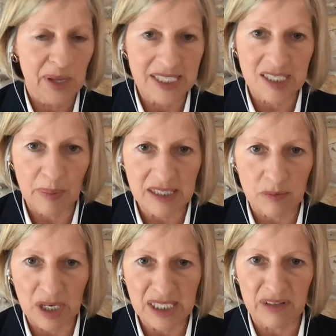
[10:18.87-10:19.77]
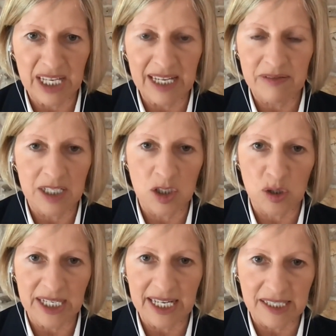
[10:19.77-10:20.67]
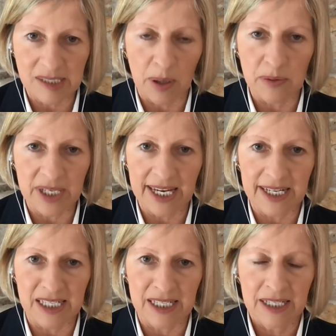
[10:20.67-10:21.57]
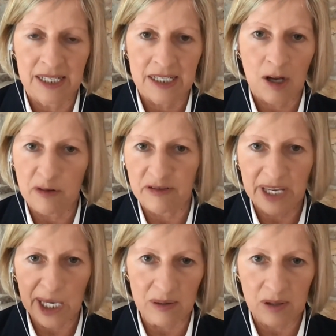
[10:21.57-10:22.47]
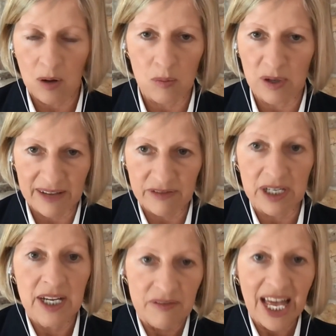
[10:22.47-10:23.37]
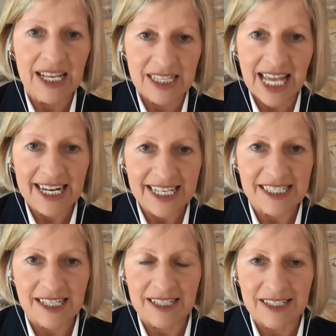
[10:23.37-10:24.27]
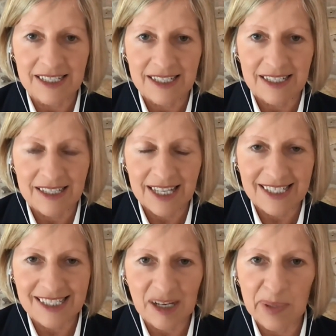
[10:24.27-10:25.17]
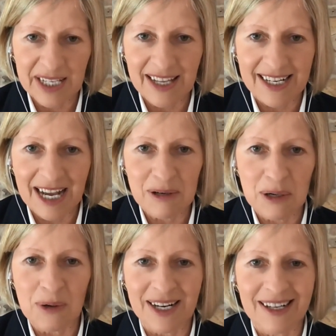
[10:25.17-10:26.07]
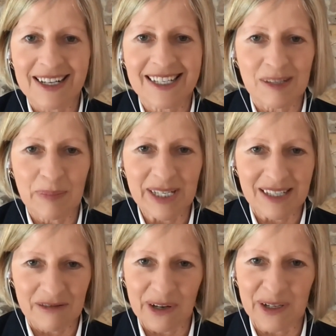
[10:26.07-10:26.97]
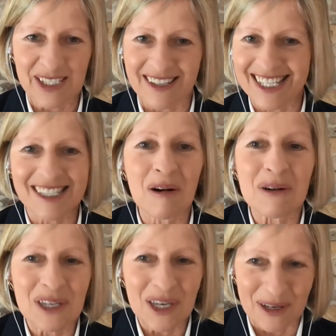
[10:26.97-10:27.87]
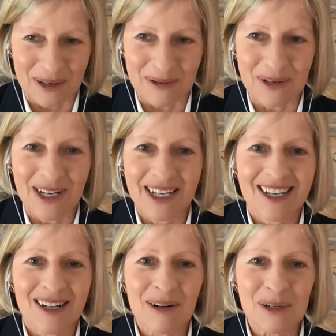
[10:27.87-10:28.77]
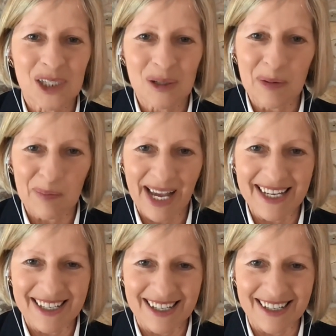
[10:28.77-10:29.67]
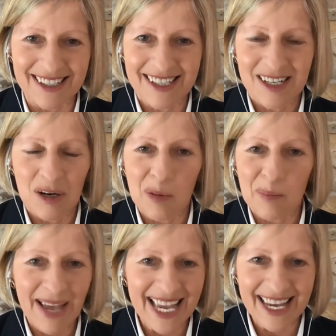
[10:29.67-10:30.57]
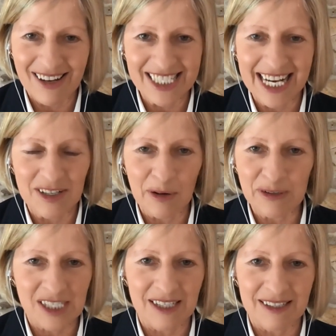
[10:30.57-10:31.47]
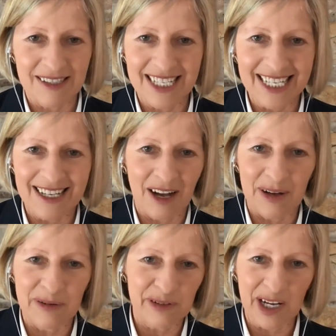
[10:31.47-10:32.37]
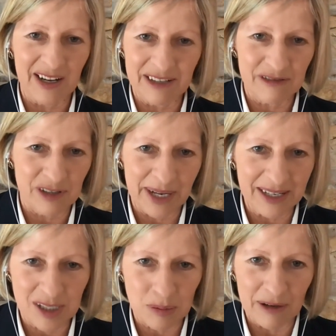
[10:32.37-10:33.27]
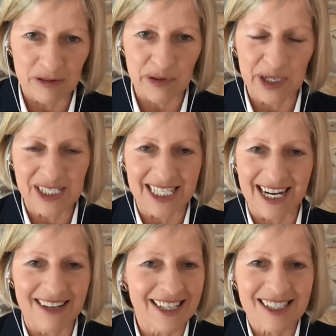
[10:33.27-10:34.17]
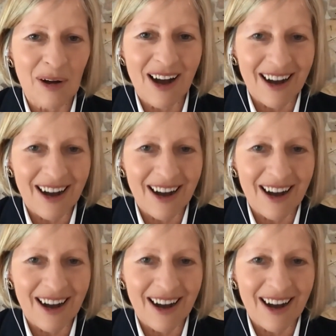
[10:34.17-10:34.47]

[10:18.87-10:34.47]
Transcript: then spends the rest of the evening drinking, smoking, coffee, alcohol, whatever. That, that is a, that's somebody they're now calling an intermittent faster. That's not you or Sean Baker or me. I tend not to eat overnight for about twelve or thirteen hours. That's not